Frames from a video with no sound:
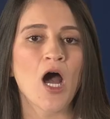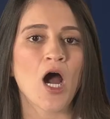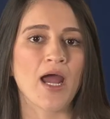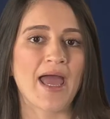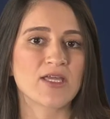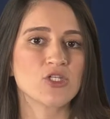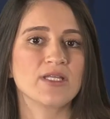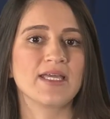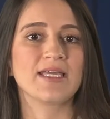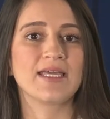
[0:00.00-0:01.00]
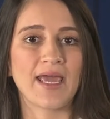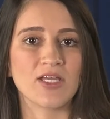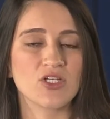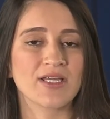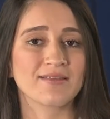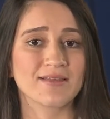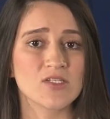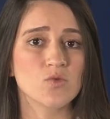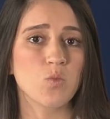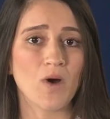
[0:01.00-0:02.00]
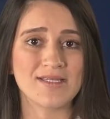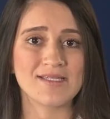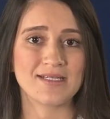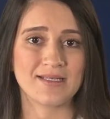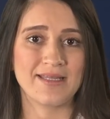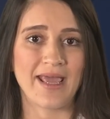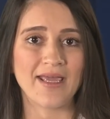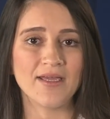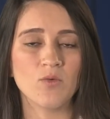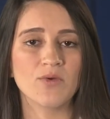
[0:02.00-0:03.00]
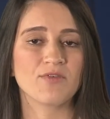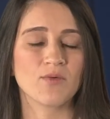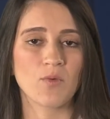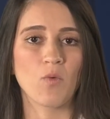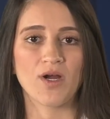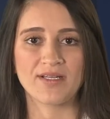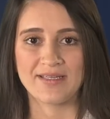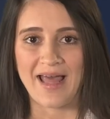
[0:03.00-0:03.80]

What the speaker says: are actually engaging at least once in a day with a rewarded